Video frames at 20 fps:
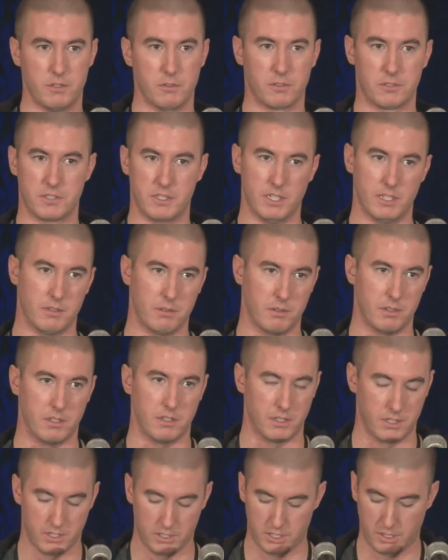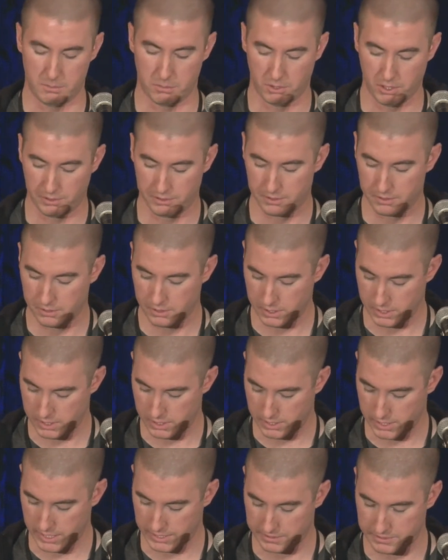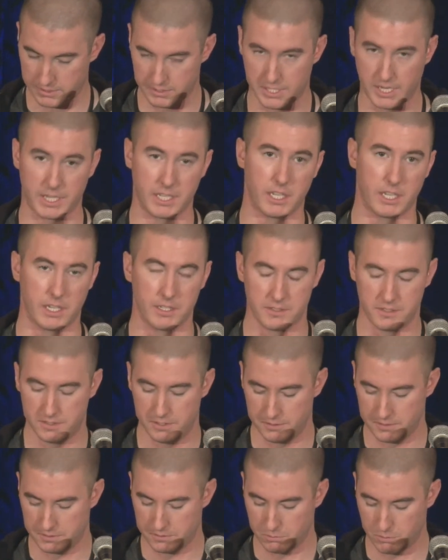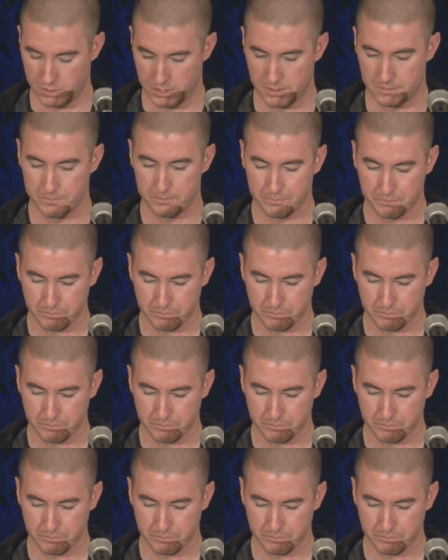You'll see it in a couple other attacking entities as well.